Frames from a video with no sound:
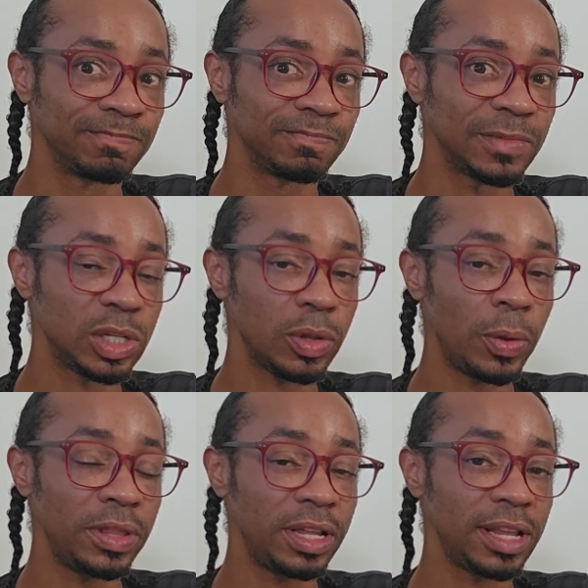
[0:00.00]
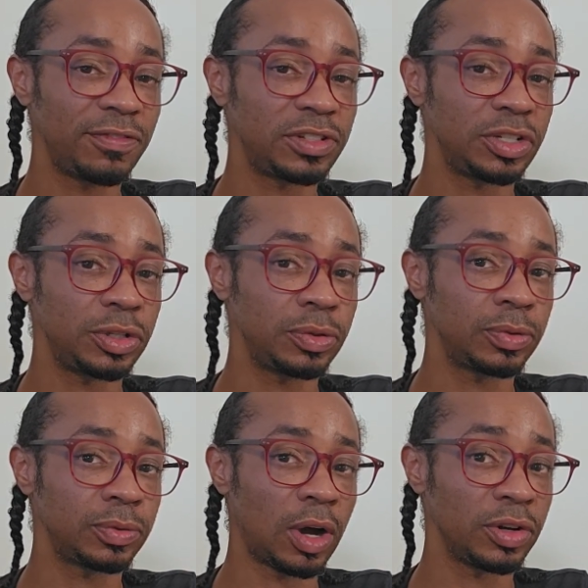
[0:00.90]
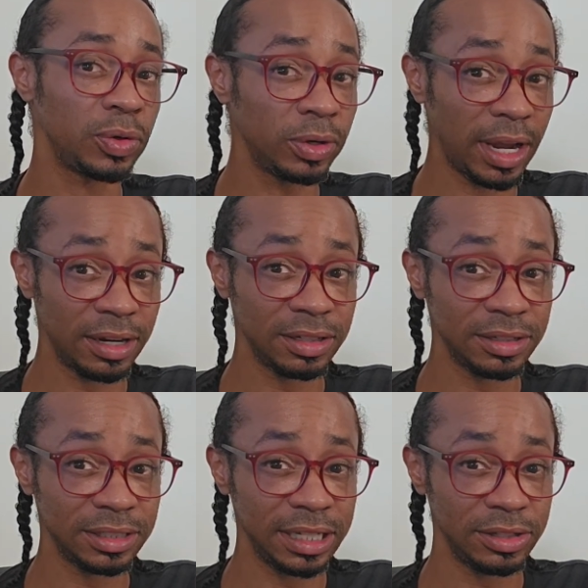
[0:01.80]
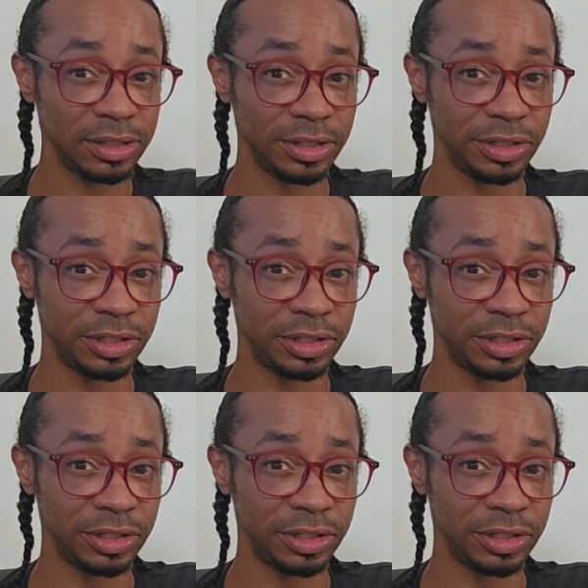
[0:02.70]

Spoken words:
So the only thing left to do on your end is